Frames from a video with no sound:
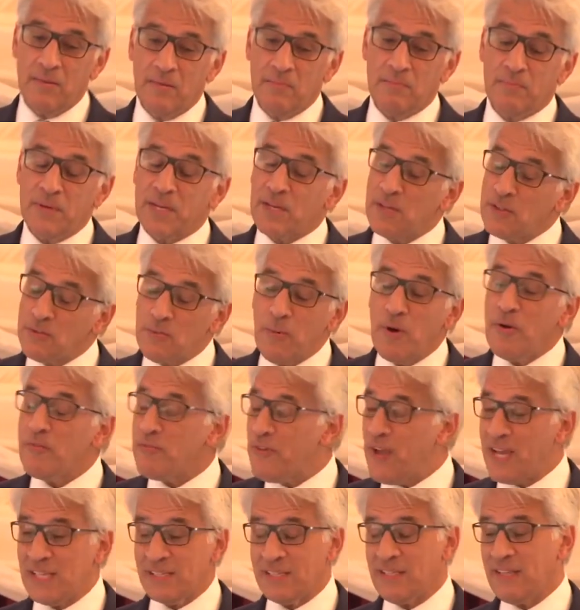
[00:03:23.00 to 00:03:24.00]
Because what
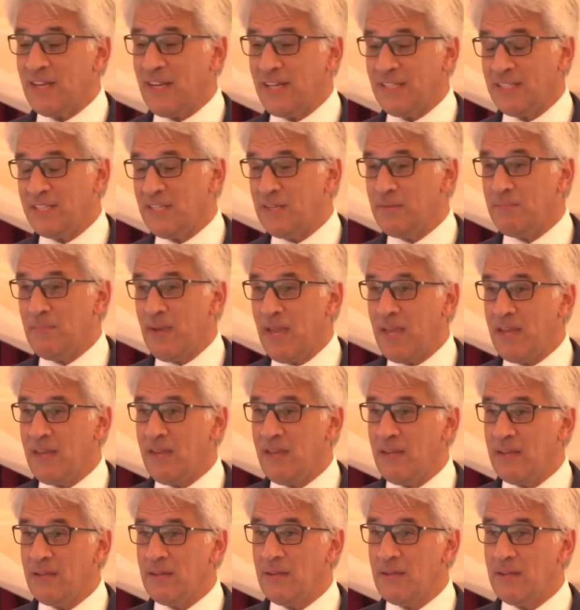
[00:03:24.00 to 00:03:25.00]
fascinated me
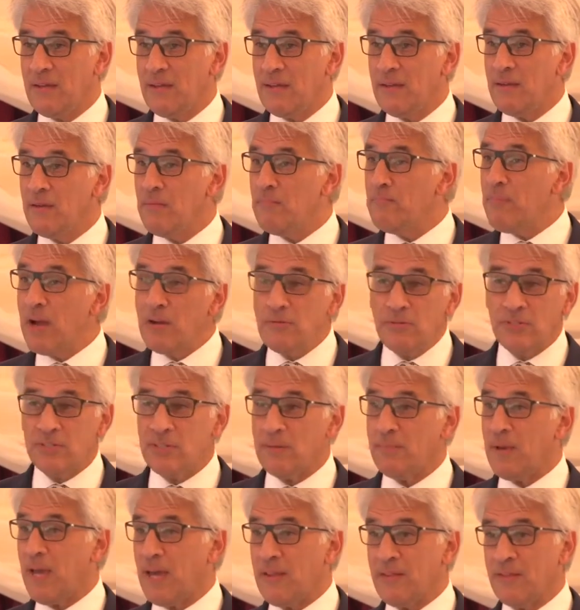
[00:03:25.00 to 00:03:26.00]
most
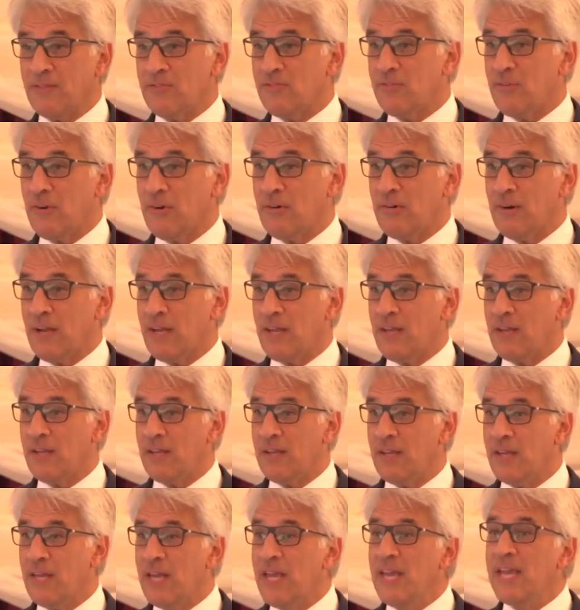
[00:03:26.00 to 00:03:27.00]
about the story
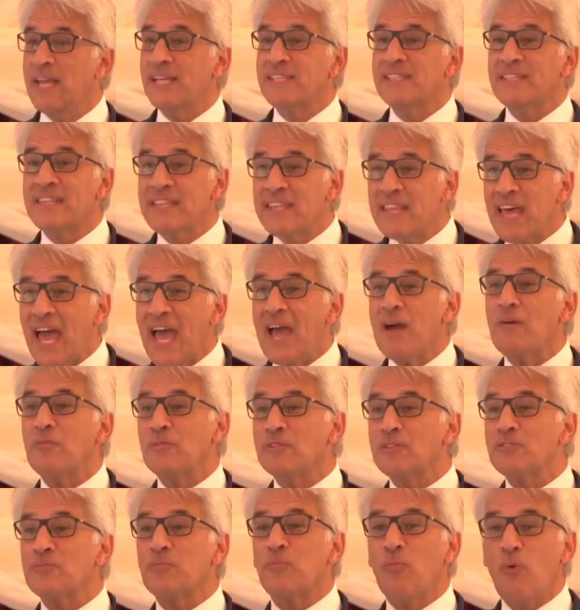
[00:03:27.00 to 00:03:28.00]
is
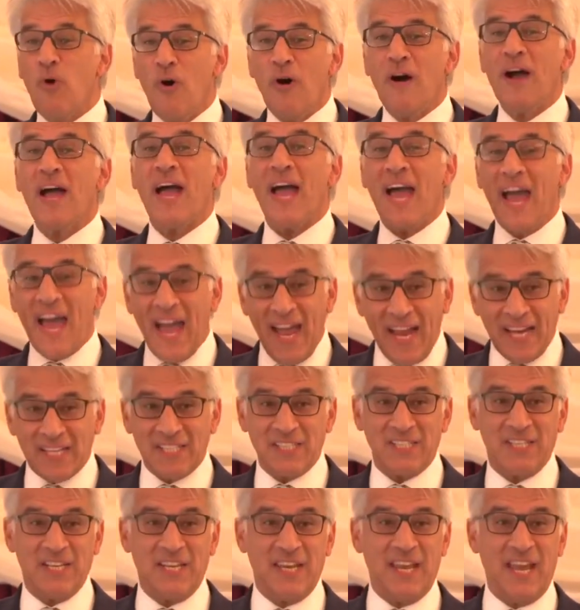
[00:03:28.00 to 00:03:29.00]
that's what
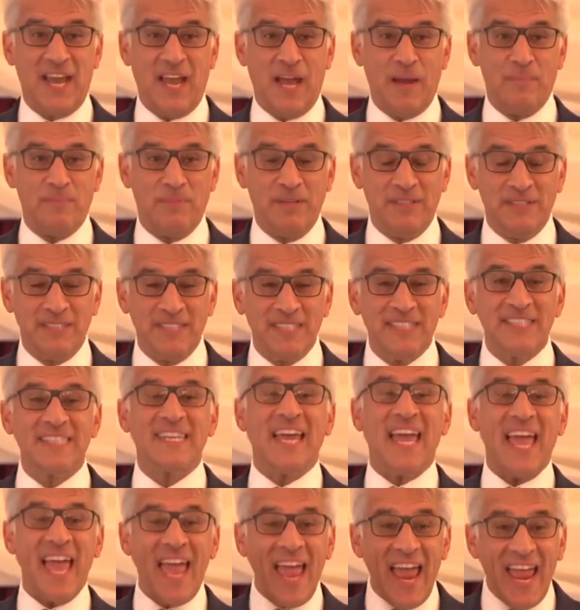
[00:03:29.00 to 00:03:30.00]
actually happens
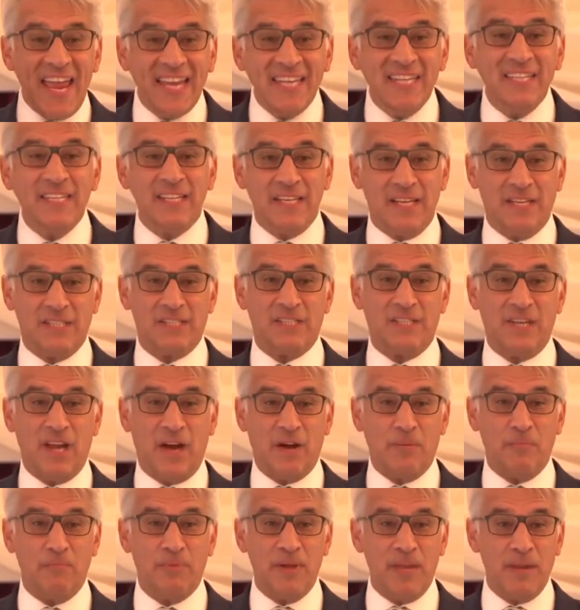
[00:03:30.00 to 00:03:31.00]
to endless
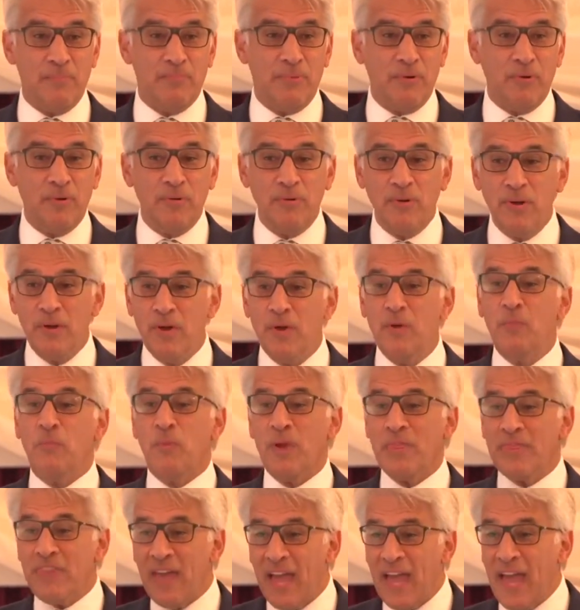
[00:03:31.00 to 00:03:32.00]
young people
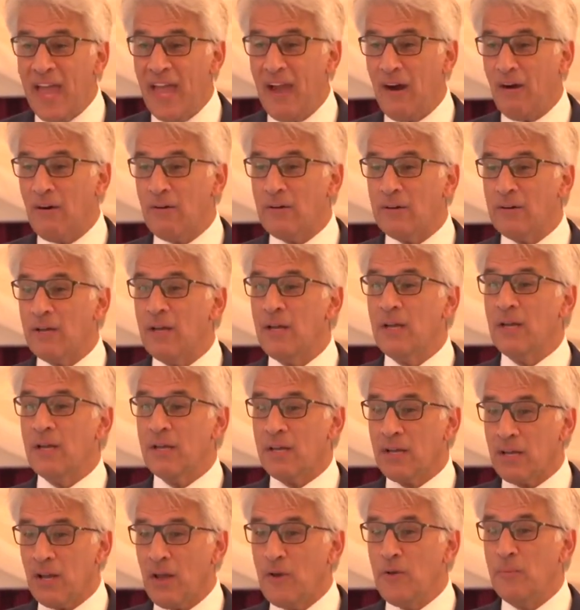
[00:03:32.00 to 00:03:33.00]
without
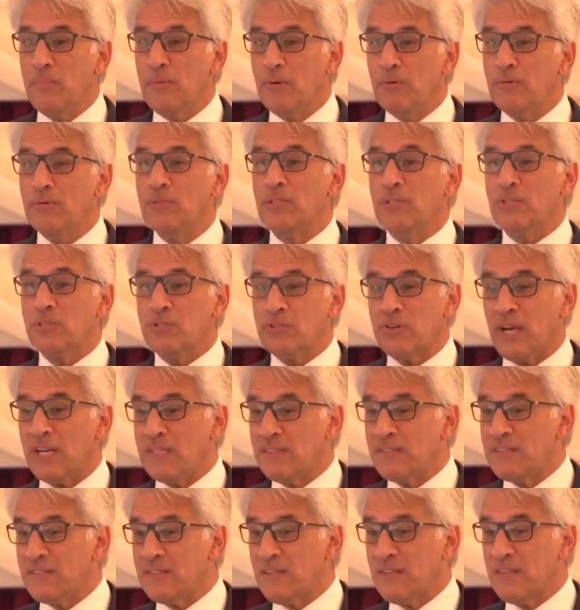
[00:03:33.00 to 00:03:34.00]
global
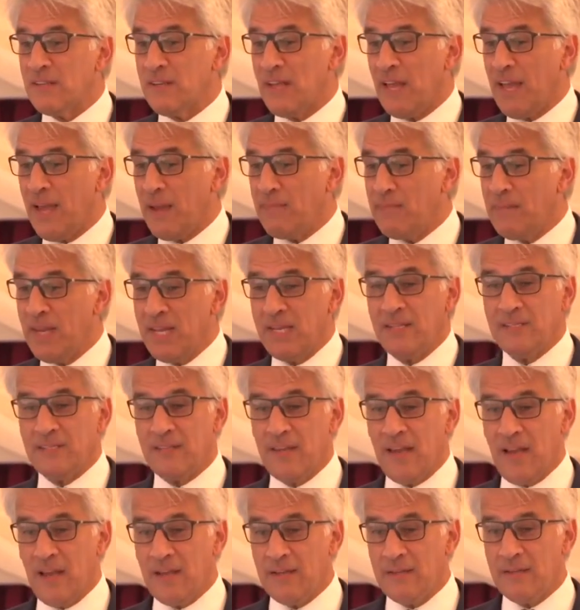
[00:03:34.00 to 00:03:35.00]
transient
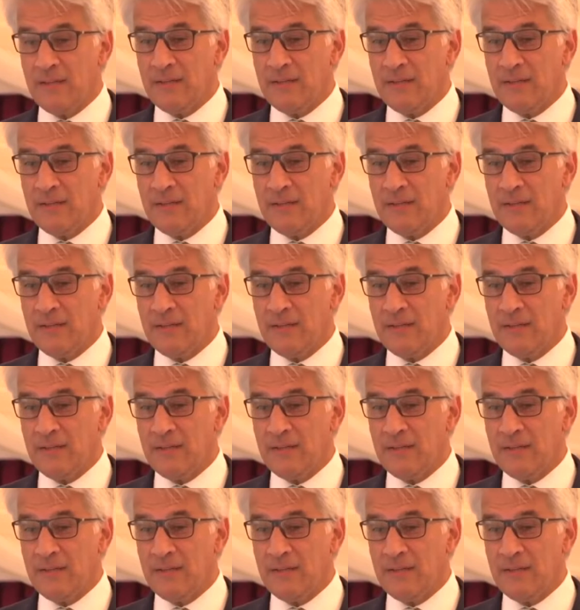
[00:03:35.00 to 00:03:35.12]
amnesia.